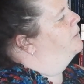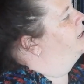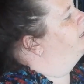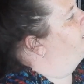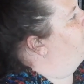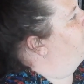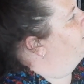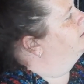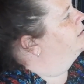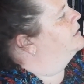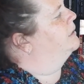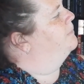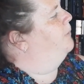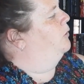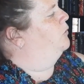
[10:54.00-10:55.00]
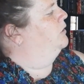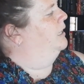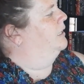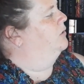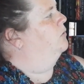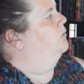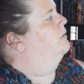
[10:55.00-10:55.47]
one is The Bone
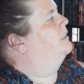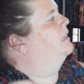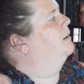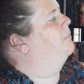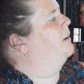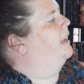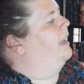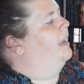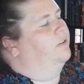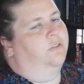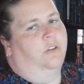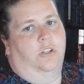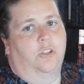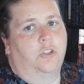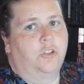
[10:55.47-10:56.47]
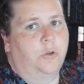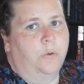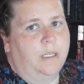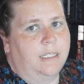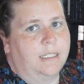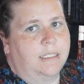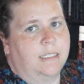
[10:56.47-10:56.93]
Shard Daughter by Andrea
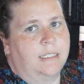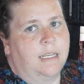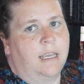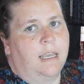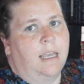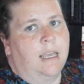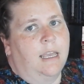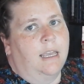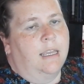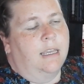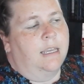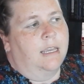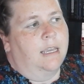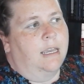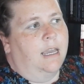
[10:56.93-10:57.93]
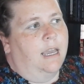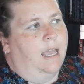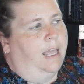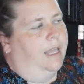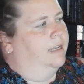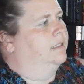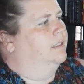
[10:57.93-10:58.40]
Stewart.
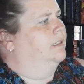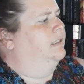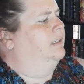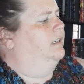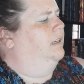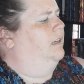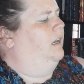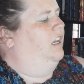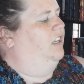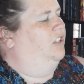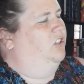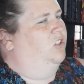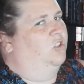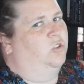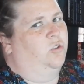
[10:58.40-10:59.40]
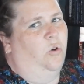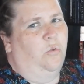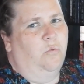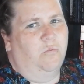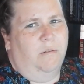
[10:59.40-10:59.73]
And I don't